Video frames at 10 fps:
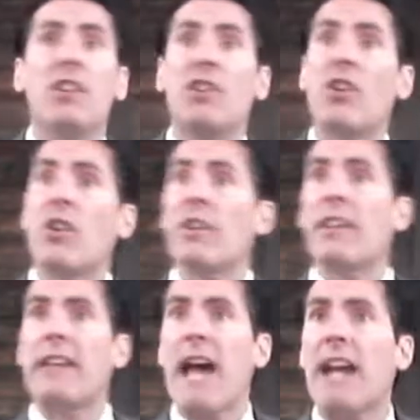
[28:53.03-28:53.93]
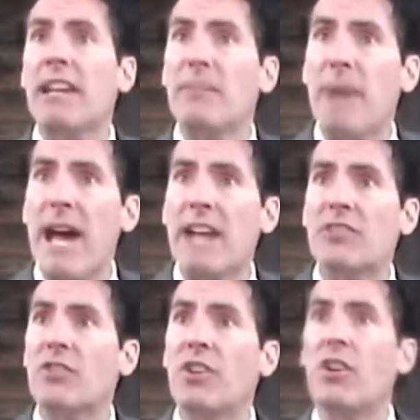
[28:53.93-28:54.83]
do you go to the doc in the
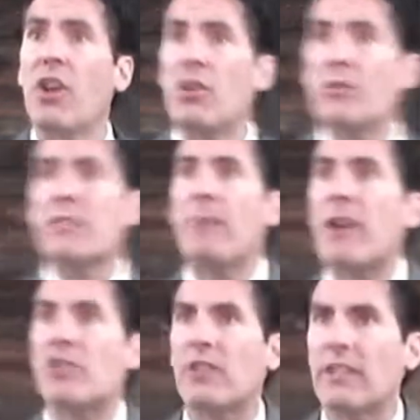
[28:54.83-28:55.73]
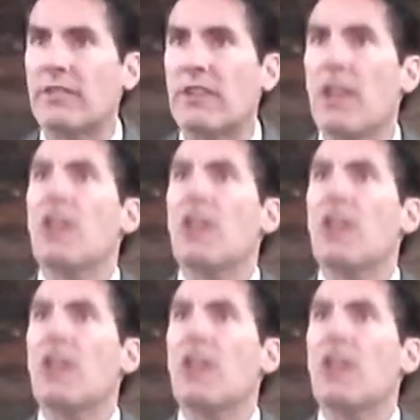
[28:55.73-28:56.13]
box or do you go to a specialist?